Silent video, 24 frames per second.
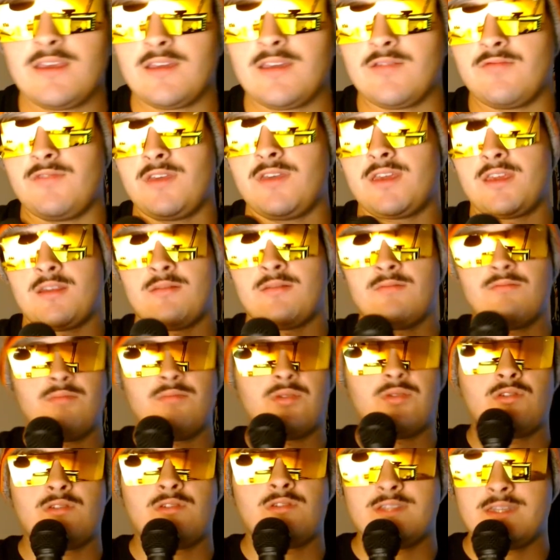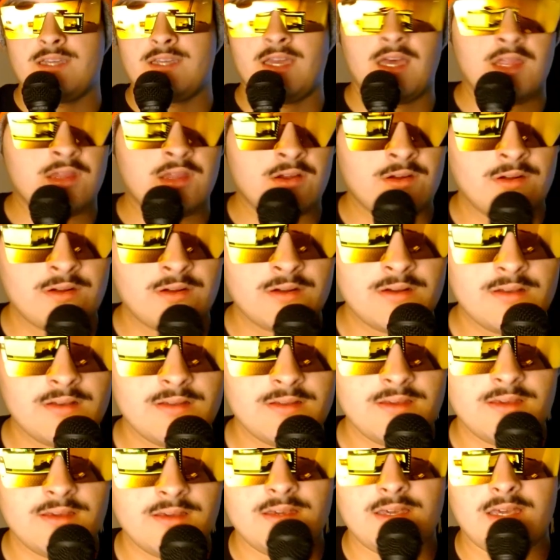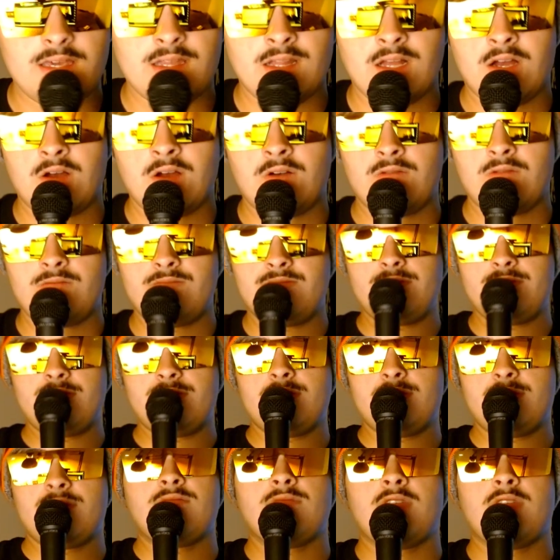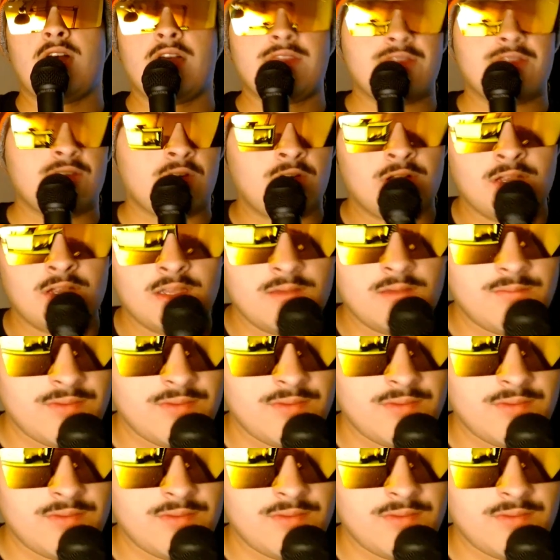If he can pull it together, not throw any